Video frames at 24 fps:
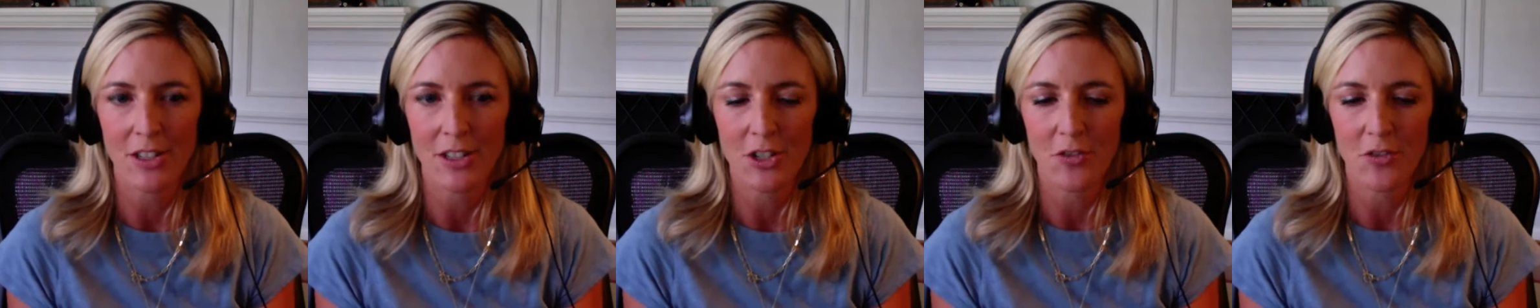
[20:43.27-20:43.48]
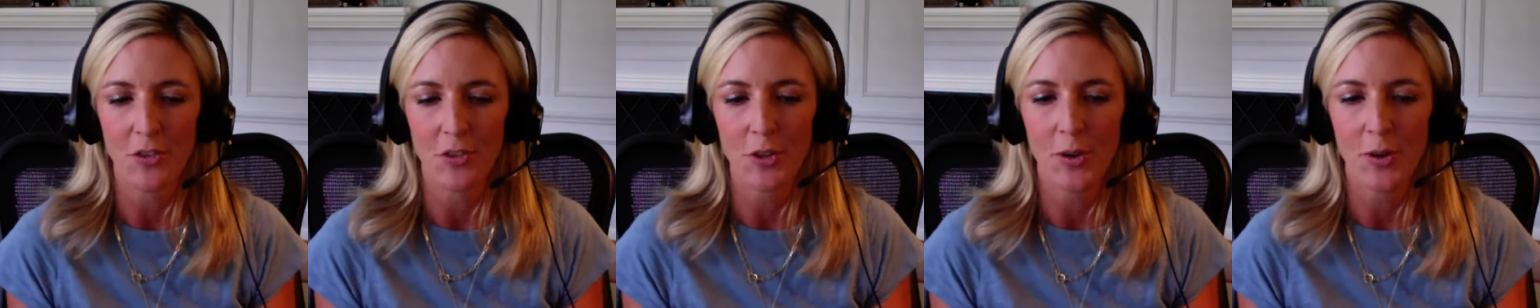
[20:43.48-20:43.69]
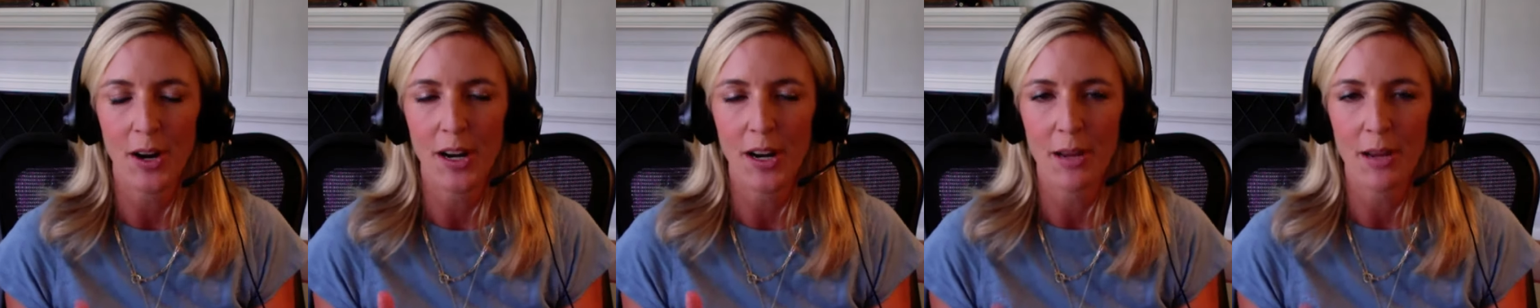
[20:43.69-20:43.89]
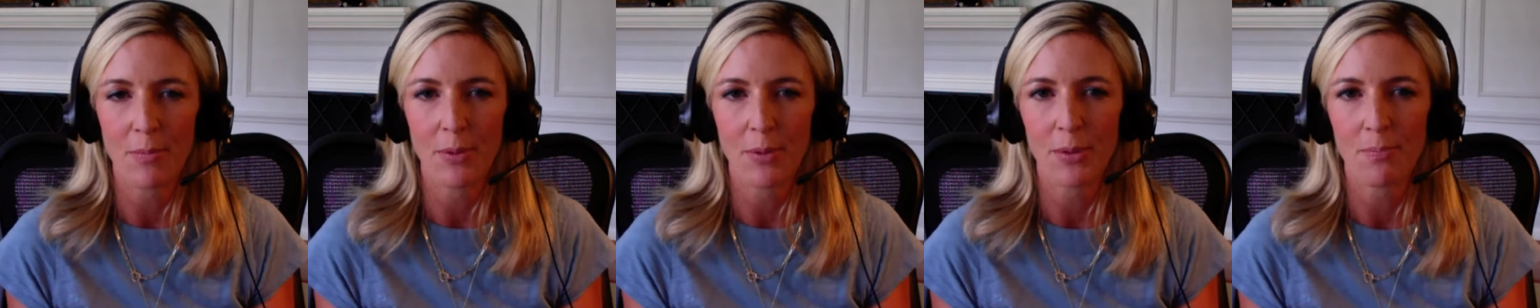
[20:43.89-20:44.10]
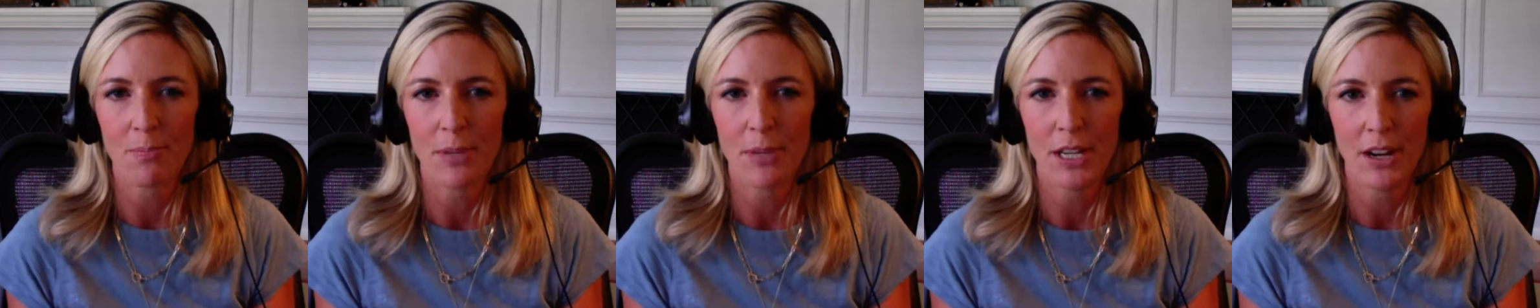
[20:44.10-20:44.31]
If you are a
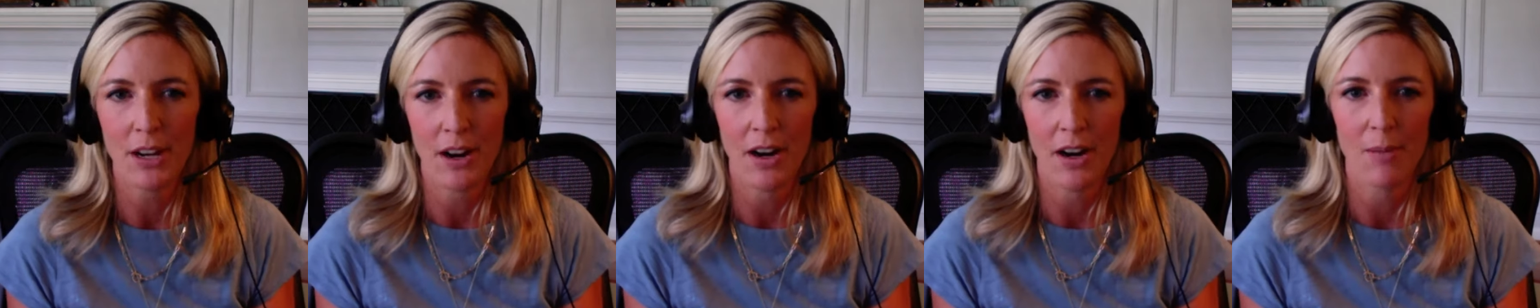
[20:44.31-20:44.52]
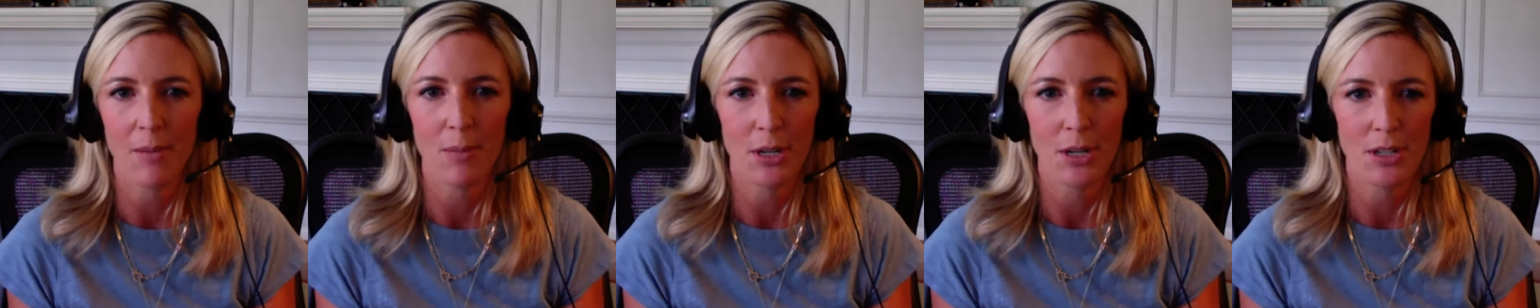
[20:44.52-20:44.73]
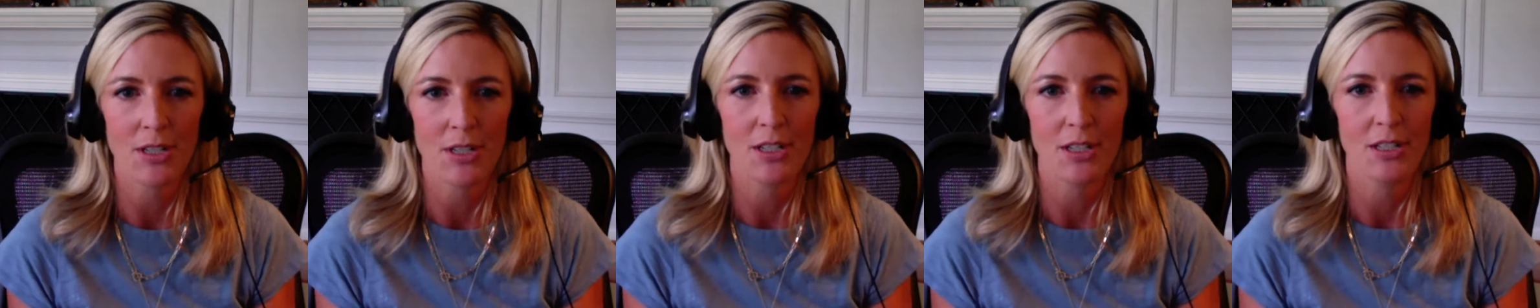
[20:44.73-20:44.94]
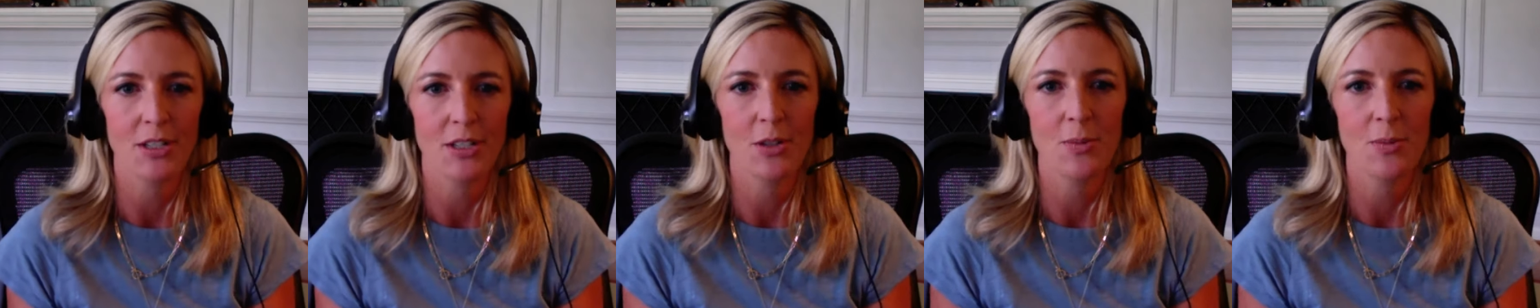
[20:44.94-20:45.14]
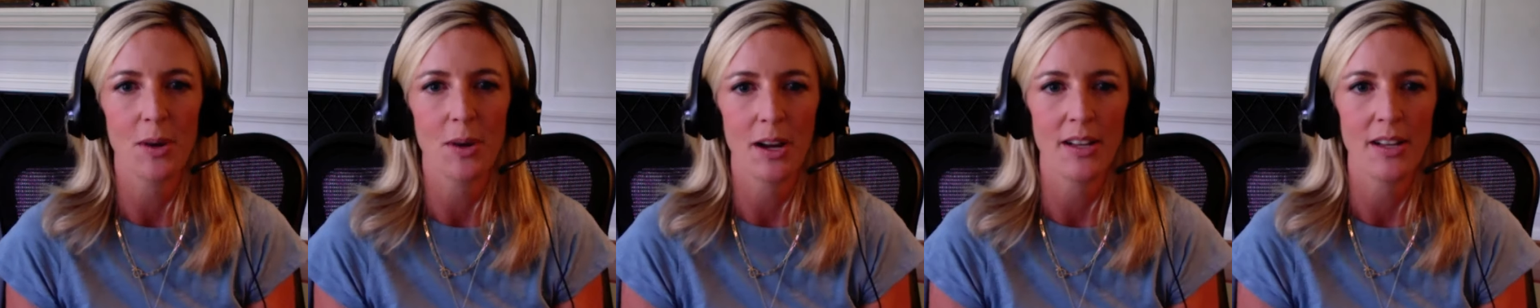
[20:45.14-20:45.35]
PR person, you
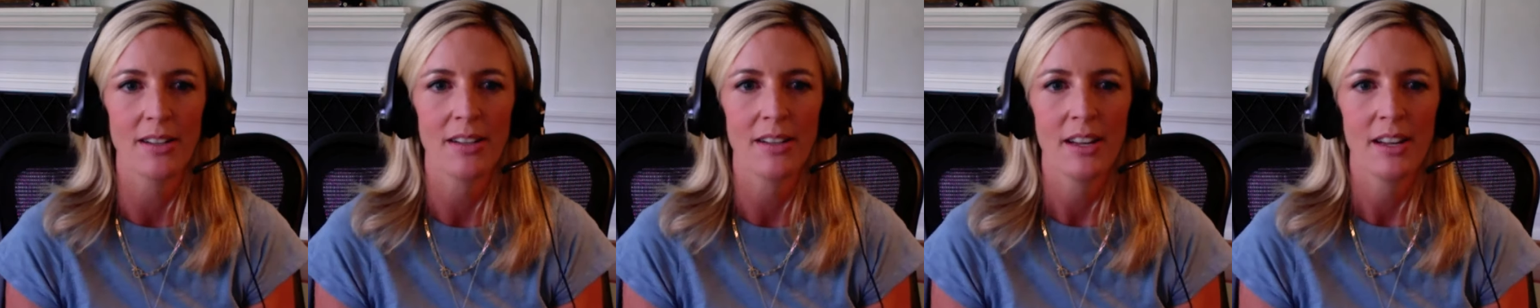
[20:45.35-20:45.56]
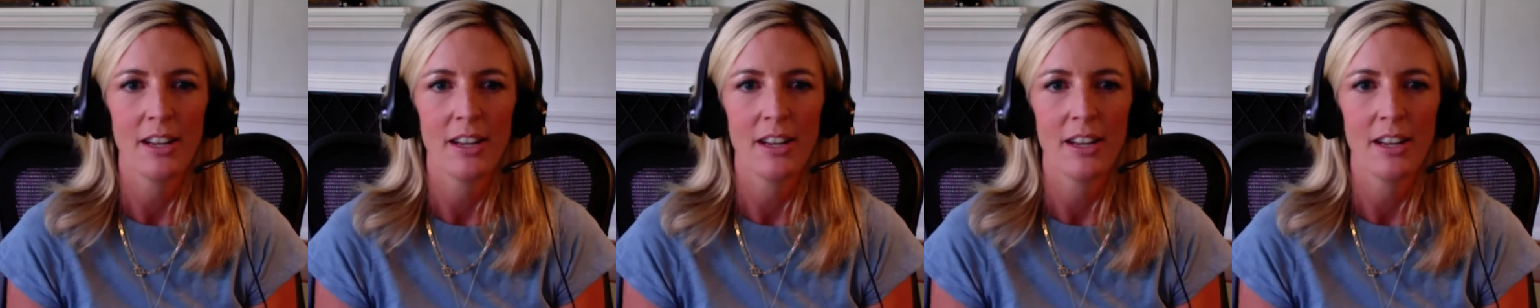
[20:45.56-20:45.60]
want